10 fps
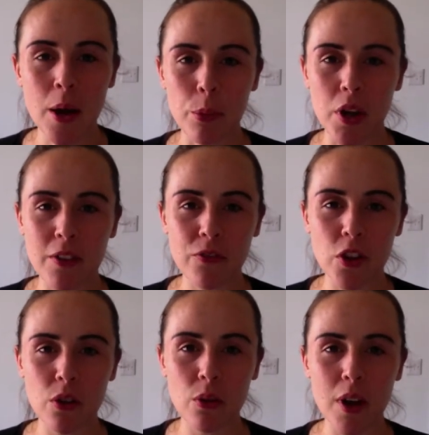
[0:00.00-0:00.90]
But if
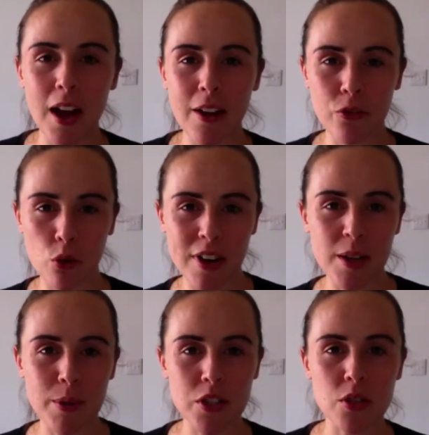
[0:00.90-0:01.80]
you have already
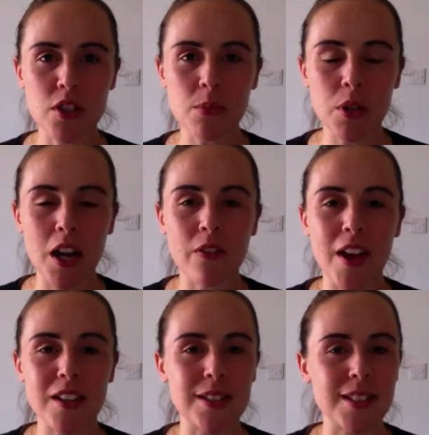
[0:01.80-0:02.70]
been doing some kind of
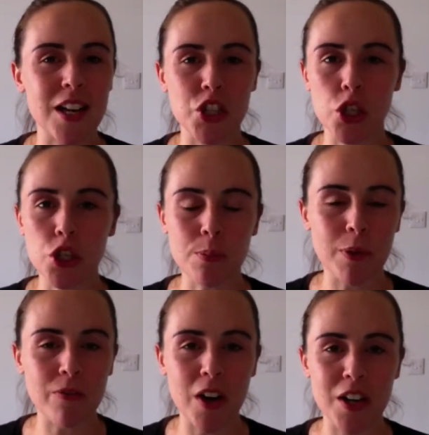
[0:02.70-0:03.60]
exercise, you should
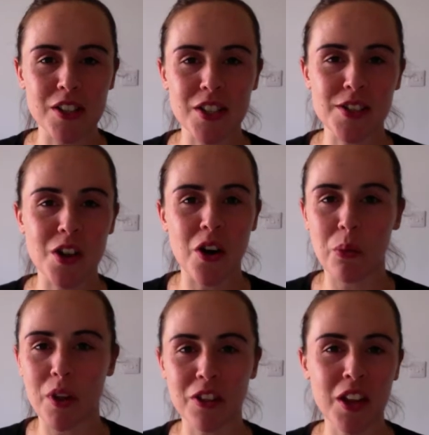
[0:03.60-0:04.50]
be fine to start
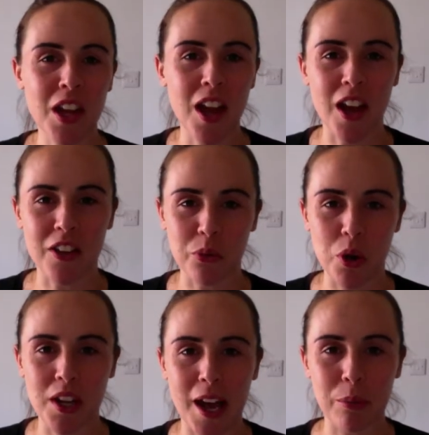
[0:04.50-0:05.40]
with the
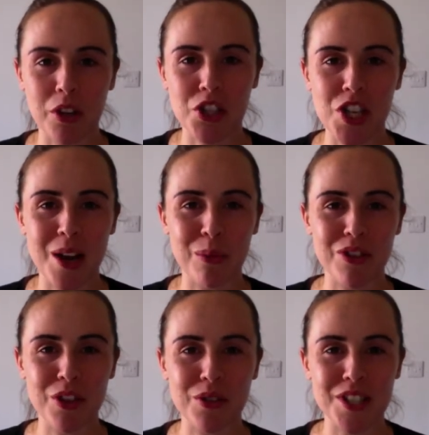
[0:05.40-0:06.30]
workout I'm going to share
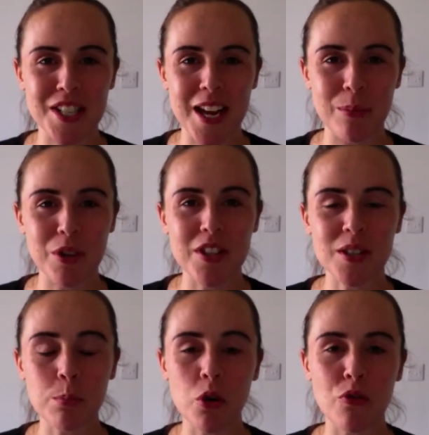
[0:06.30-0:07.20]
with you today. But there's
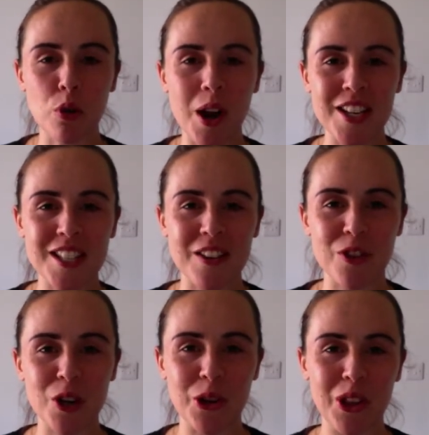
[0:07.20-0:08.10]
some more variety if
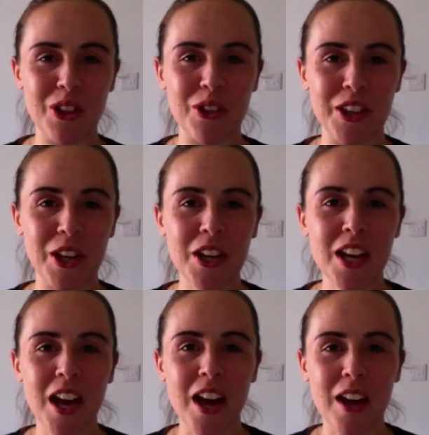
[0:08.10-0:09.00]
you look at the other
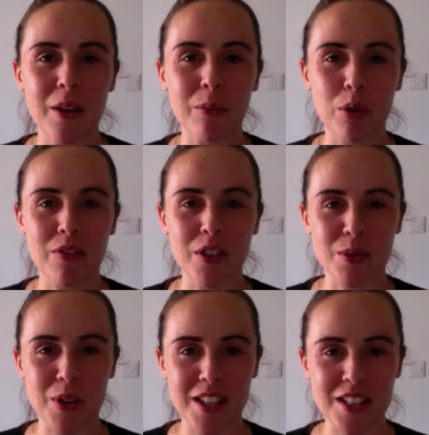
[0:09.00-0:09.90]

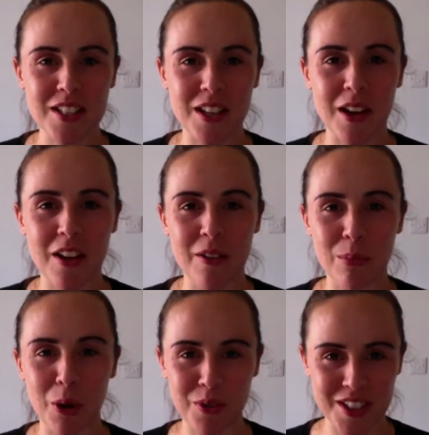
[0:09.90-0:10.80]
previous week's
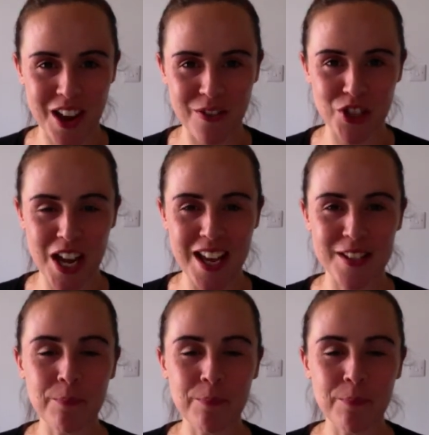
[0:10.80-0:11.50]
blogs that I've shared.